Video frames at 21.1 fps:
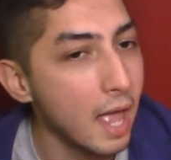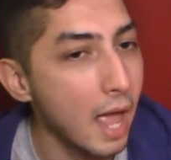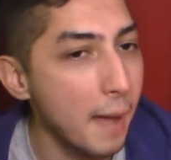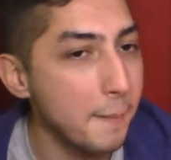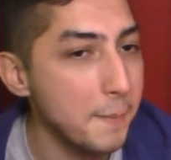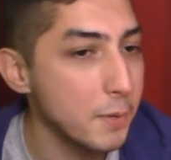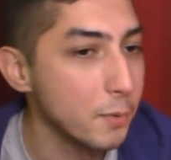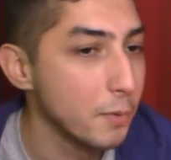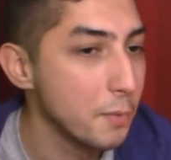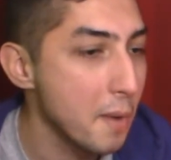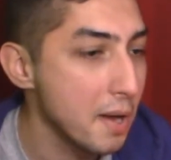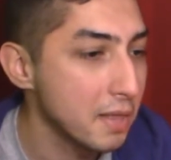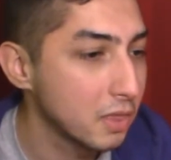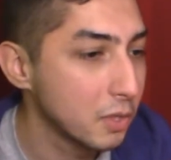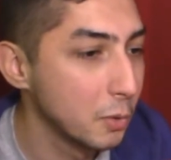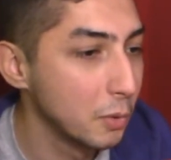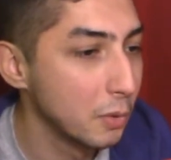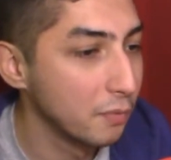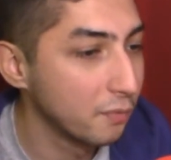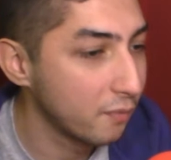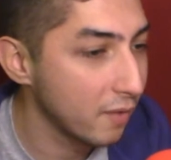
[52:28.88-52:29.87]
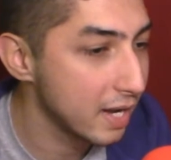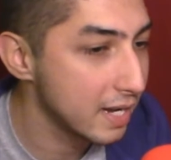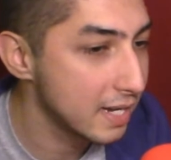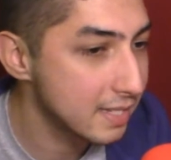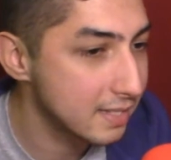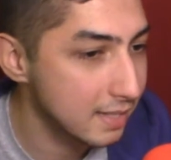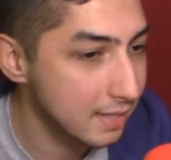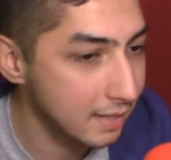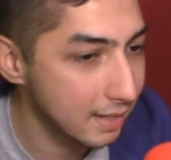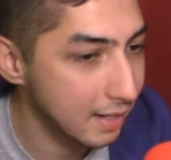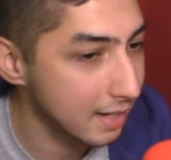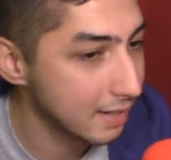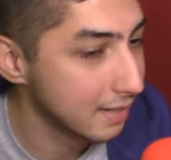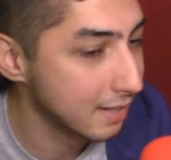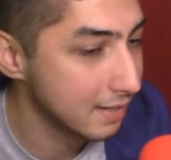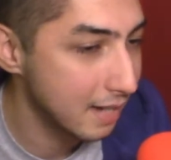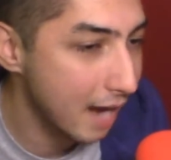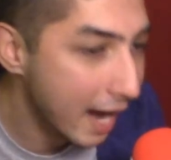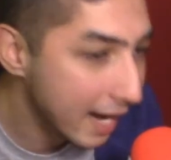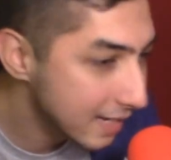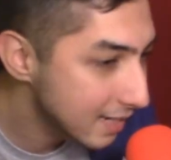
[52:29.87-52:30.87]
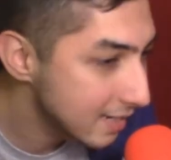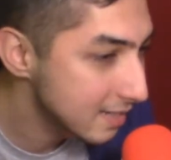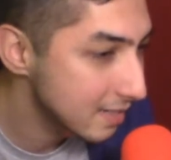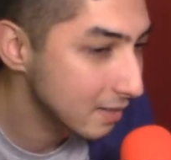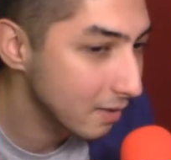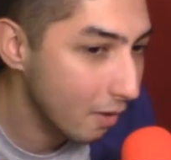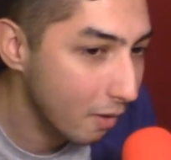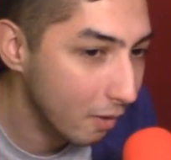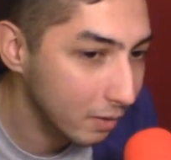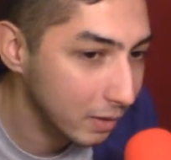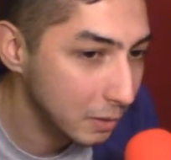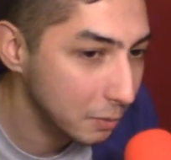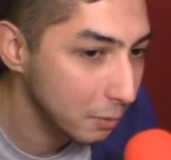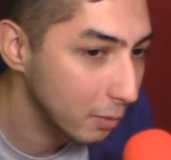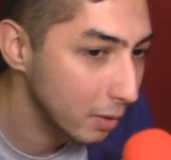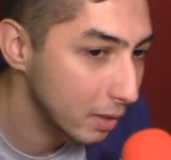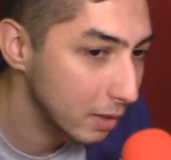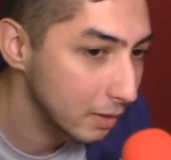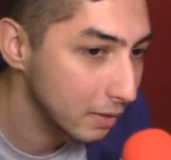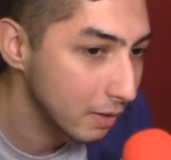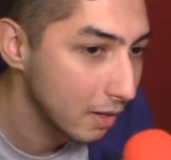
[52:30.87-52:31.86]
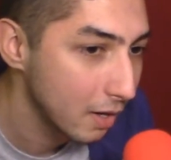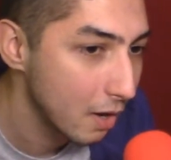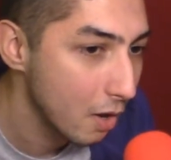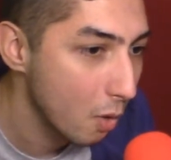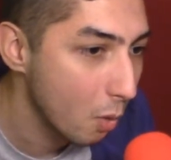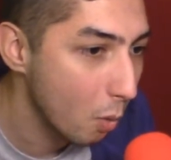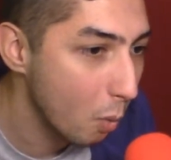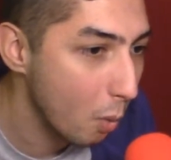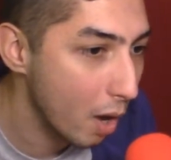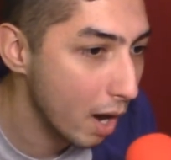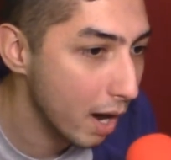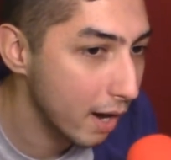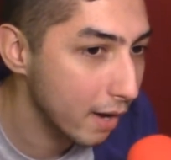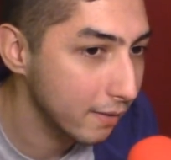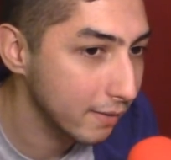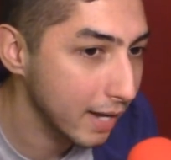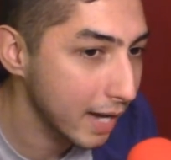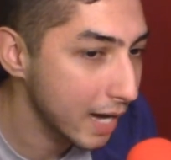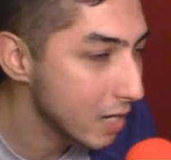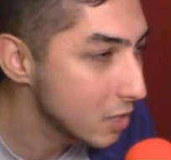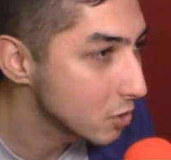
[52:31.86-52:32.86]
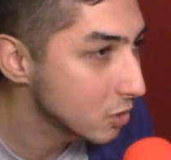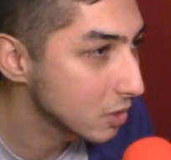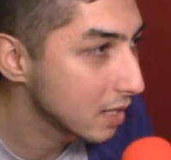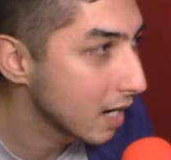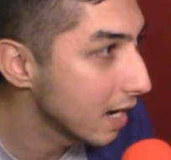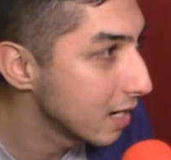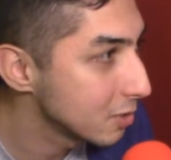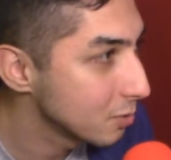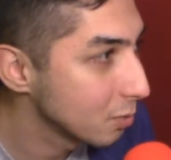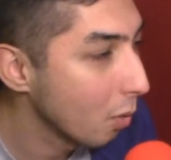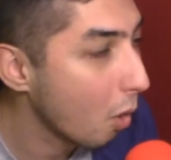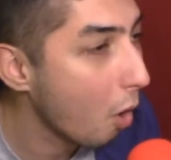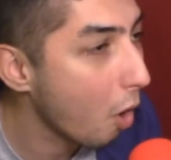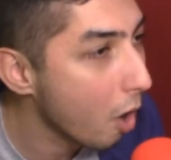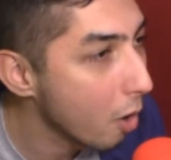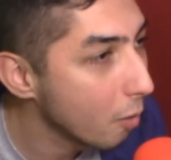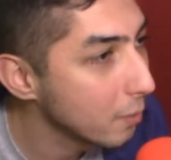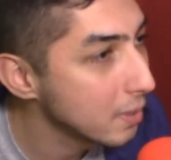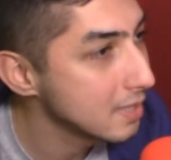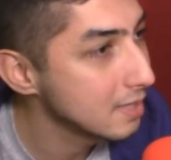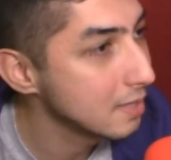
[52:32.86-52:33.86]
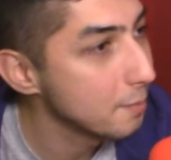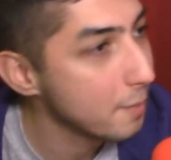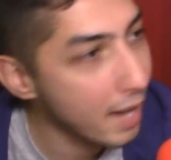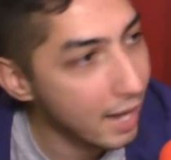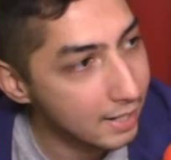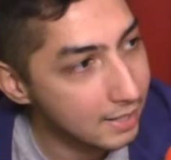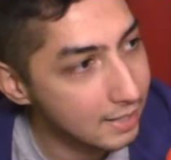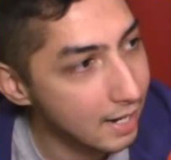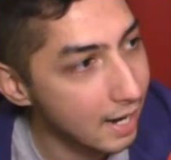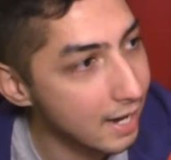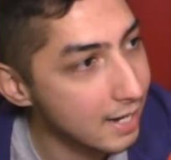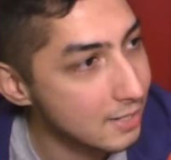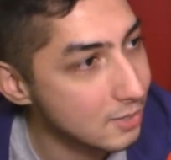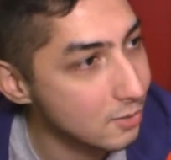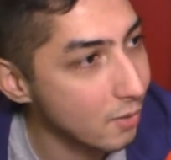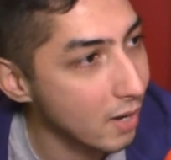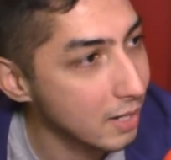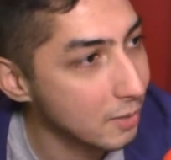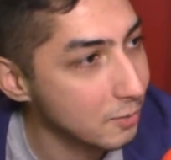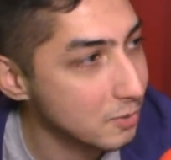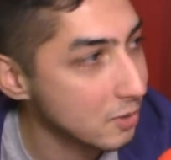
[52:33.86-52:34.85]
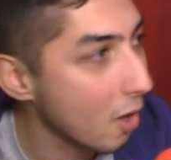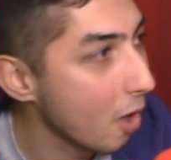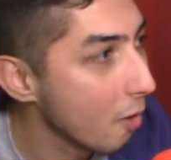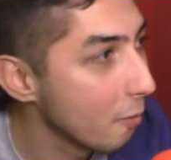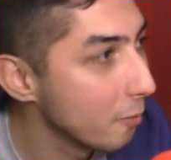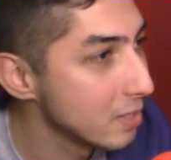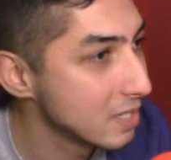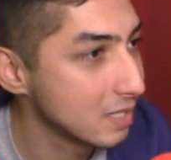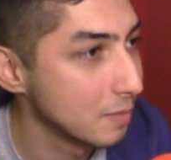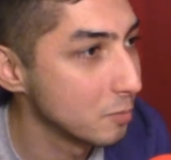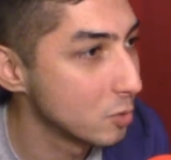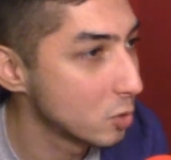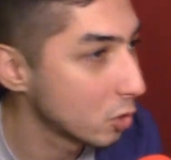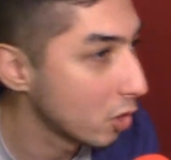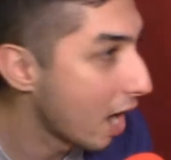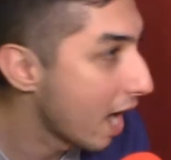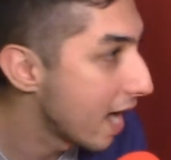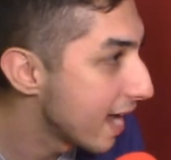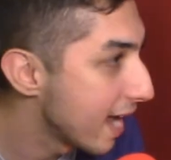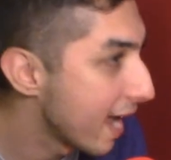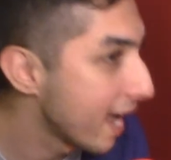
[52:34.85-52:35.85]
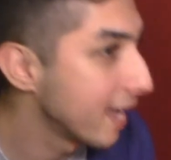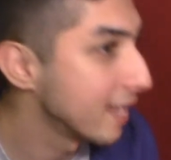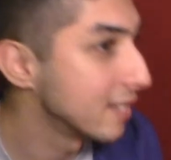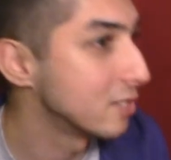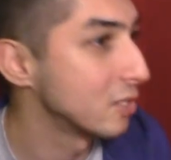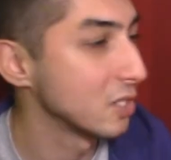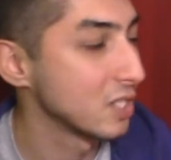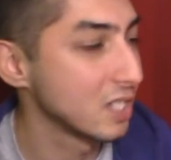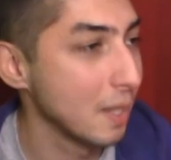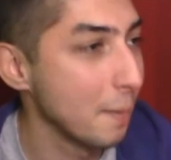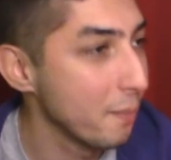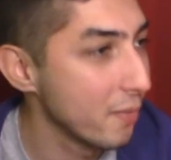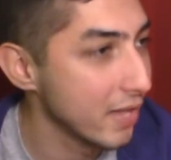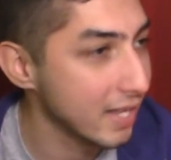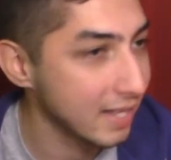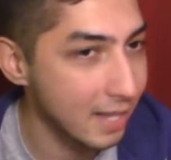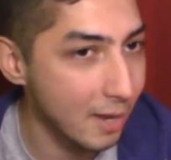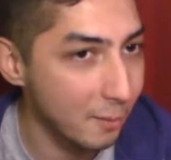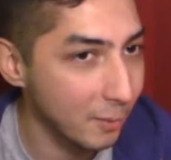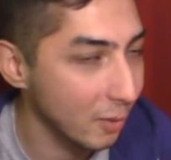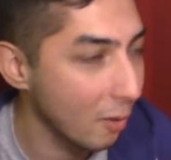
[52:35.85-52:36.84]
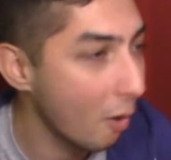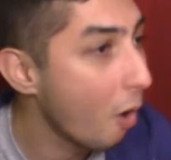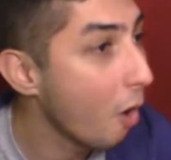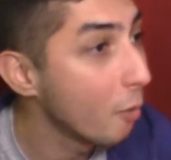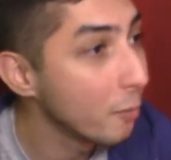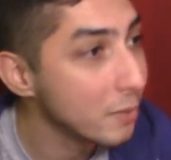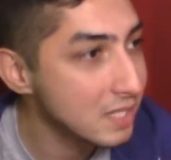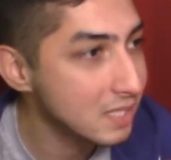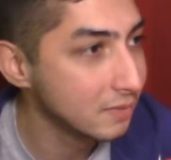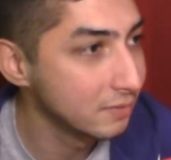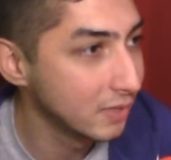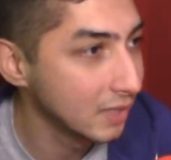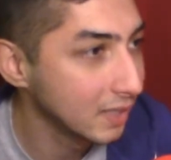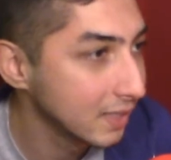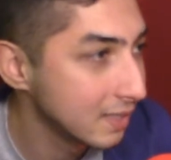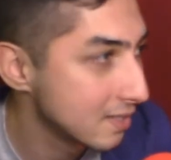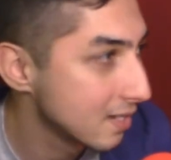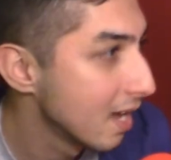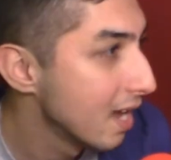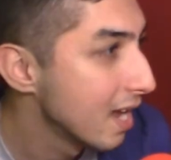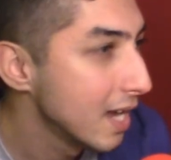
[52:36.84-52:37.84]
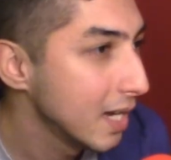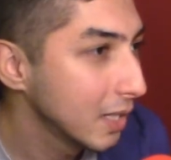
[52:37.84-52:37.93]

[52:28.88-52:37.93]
I mean, we went through a phase in the '90s in Hollywood where the Asian guys were always the bad guys, right? It was always some triads or something that were always the villains.